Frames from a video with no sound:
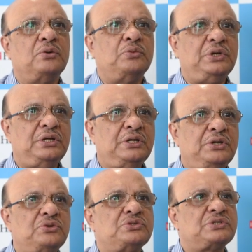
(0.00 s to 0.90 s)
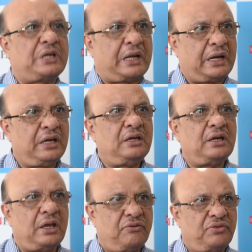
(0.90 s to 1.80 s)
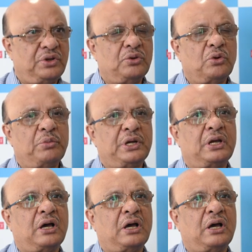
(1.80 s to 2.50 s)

we need to screen every woman